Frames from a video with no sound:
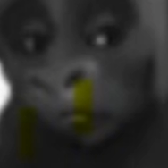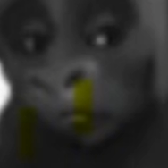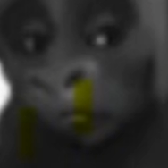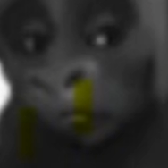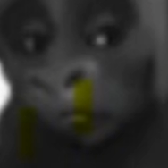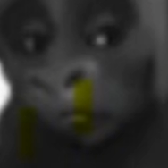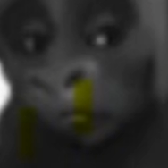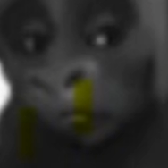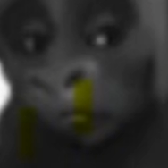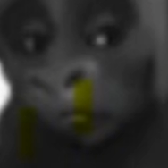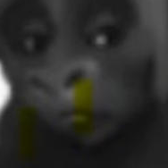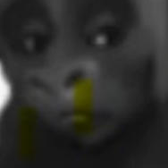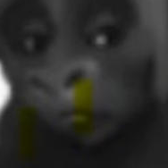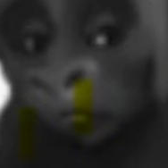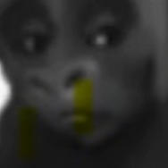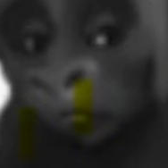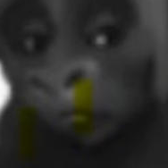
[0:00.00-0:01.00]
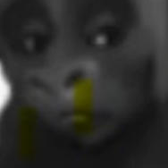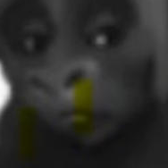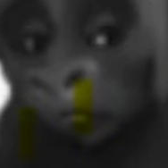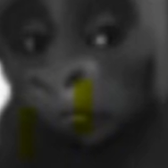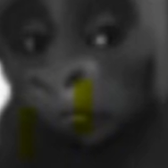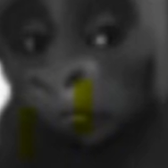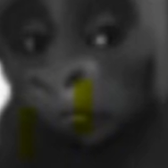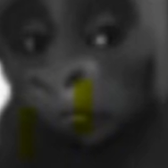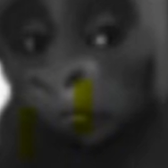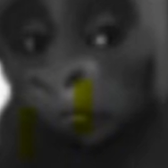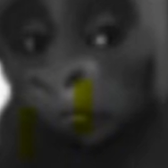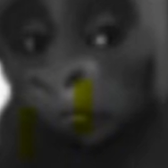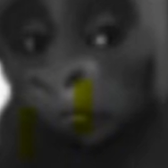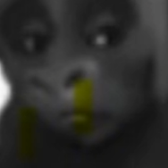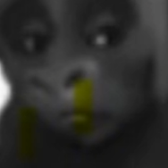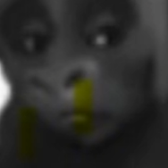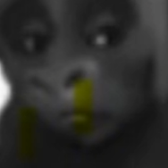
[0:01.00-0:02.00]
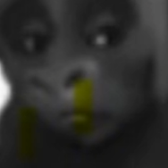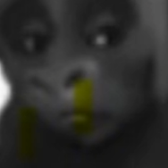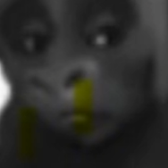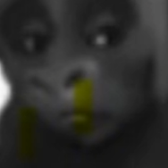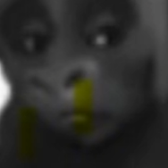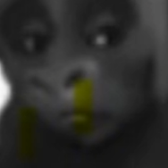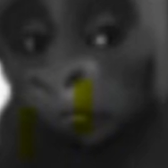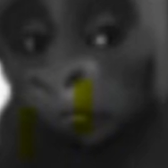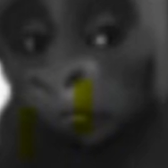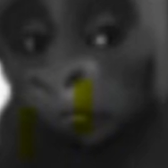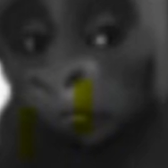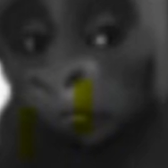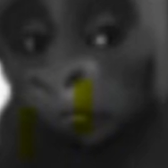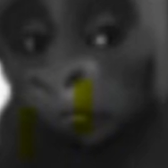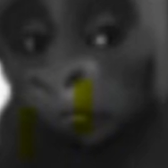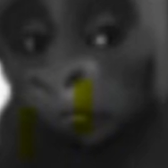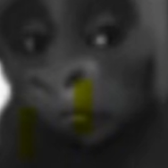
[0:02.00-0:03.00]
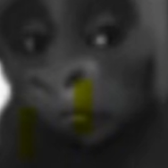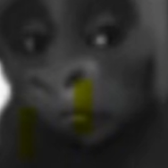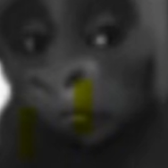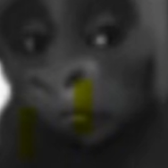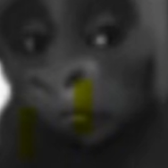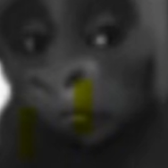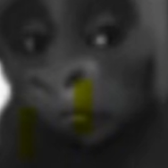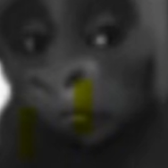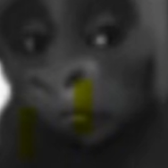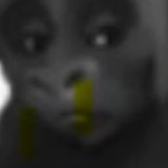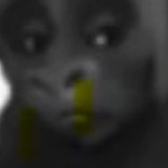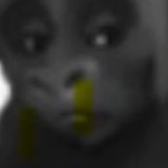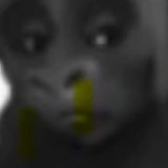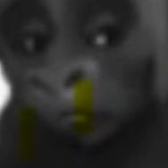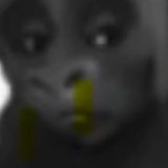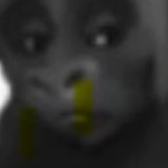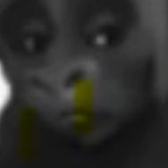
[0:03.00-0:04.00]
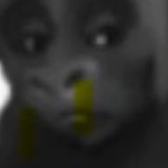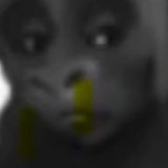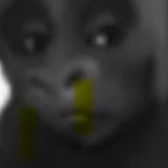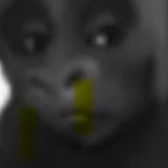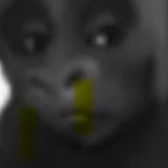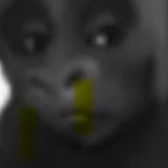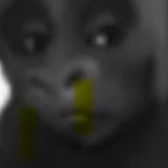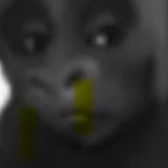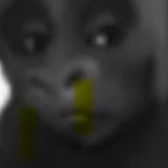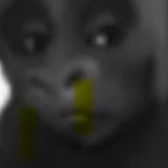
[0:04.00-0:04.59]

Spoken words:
[no speech]